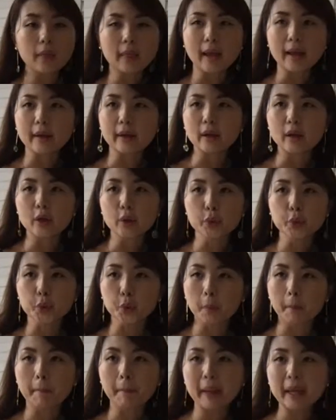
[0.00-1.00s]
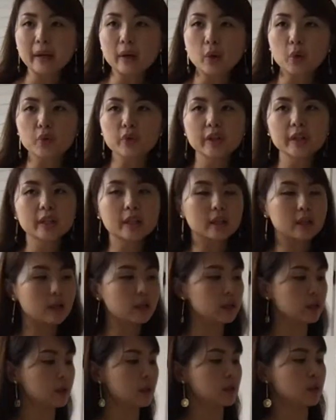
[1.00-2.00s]
like a grouping over
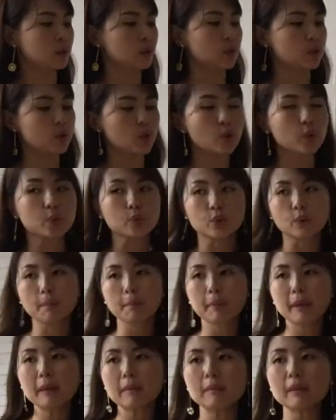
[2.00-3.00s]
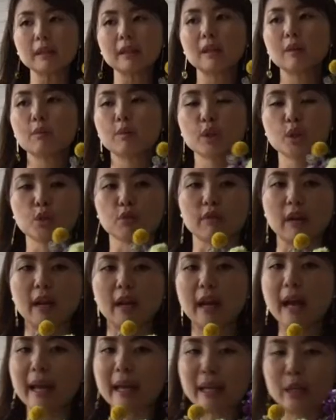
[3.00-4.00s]
here. So grouping meaning which, right?
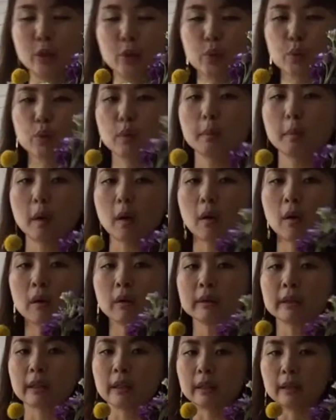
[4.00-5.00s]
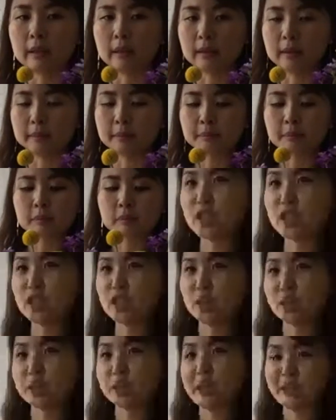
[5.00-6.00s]
I group all the,
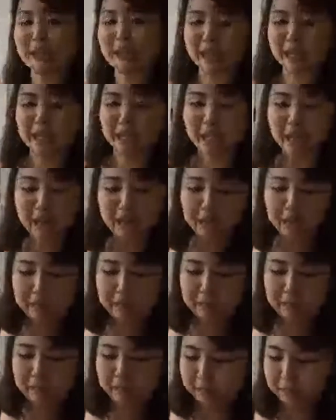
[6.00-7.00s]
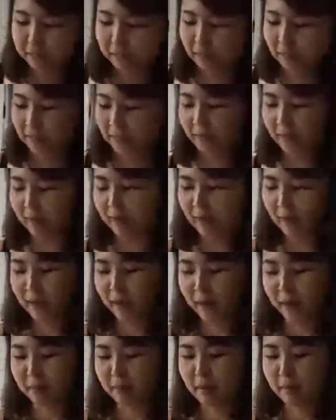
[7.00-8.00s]
okay, so if you think you want
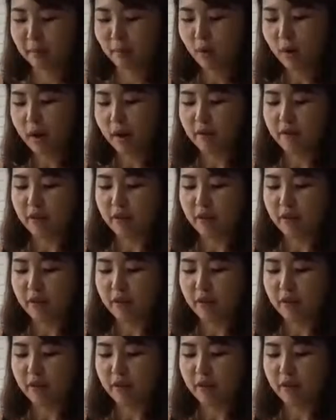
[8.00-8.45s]
to be